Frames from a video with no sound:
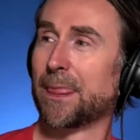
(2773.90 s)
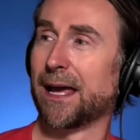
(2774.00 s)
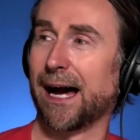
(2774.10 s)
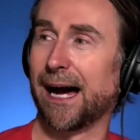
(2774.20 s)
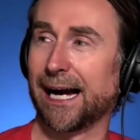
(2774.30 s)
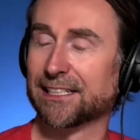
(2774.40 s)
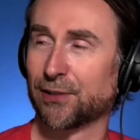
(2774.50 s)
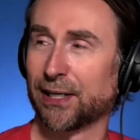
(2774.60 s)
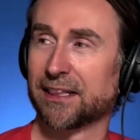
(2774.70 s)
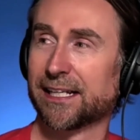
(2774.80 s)
I
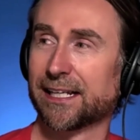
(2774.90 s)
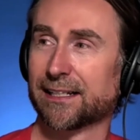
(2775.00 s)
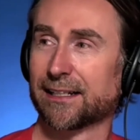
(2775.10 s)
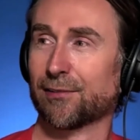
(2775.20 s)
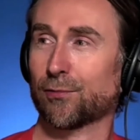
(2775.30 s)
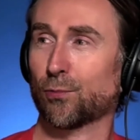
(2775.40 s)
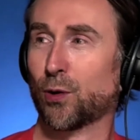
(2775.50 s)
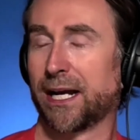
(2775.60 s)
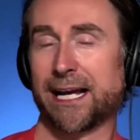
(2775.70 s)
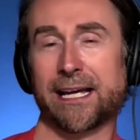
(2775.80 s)
try to think,
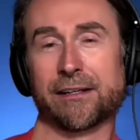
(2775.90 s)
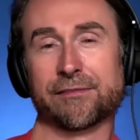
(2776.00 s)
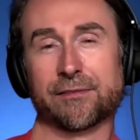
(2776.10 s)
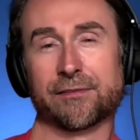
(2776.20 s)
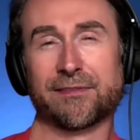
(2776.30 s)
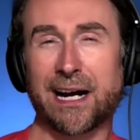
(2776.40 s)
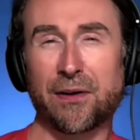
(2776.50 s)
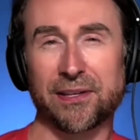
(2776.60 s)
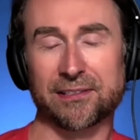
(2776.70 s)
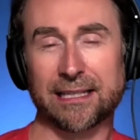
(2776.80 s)
would I have
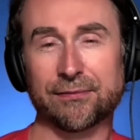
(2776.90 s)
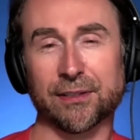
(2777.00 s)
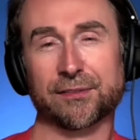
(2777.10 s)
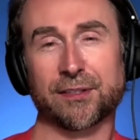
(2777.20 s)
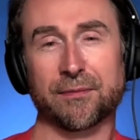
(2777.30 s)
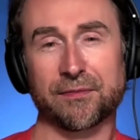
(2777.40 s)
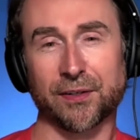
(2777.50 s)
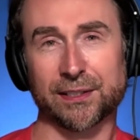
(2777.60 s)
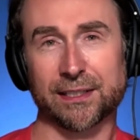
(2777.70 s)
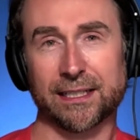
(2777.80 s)
found this level of
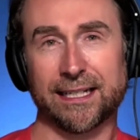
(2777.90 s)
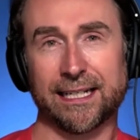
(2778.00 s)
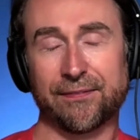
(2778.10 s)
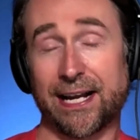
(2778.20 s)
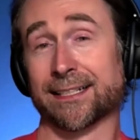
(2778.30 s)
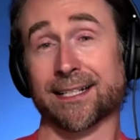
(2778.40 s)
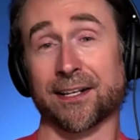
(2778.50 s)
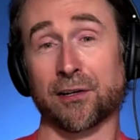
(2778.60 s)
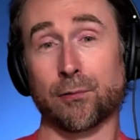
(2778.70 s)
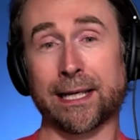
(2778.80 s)
comfort if I hadn't
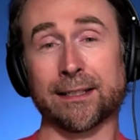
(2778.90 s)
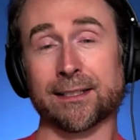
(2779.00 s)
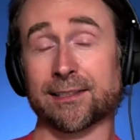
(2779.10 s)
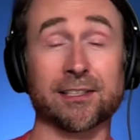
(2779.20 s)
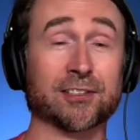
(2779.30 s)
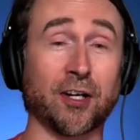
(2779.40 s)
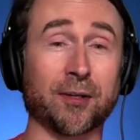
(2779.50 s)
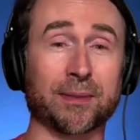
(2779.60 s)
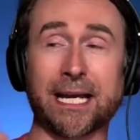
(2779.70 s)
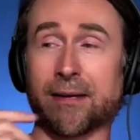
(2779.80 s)
gotten a win? Because in the
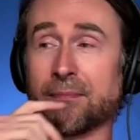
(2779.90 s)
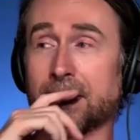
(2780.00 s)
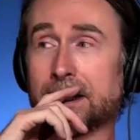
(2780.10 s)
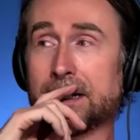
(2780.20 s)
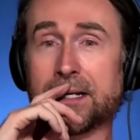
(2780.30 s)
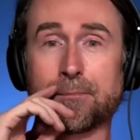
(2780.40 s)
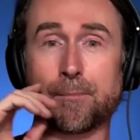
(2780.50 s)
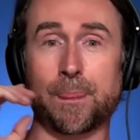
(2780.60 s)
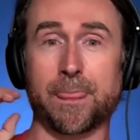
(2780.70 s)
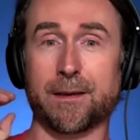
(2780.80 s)
startup game,
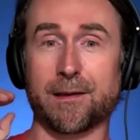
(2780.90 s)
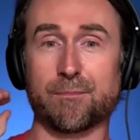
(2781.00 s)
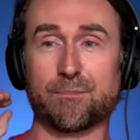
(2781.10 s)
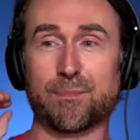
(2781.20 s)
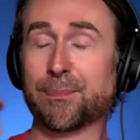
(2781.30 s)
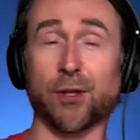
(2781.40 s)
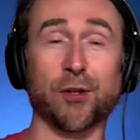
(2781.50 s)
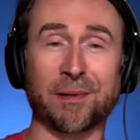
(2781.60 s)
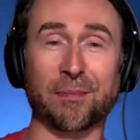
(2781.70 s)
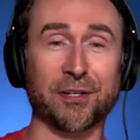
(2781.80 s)
people only
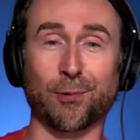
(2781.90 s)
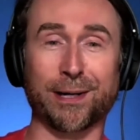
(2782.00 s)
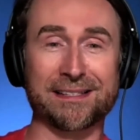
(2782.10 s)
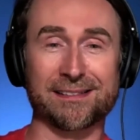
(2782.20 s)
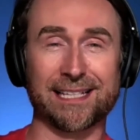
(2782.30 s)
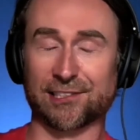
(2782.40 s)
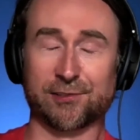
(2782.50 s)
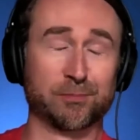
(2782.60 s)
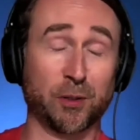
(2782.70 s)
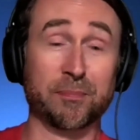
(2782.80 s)
remember your wins.
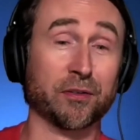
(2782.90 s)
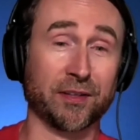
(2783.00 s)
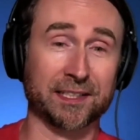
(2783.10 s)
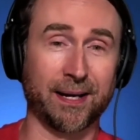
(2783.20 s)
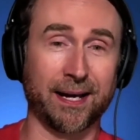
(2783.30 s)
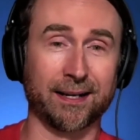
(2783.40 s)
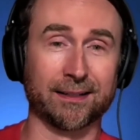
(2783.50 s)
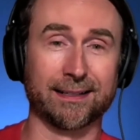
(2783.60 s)
That's one of the beautiful things about it.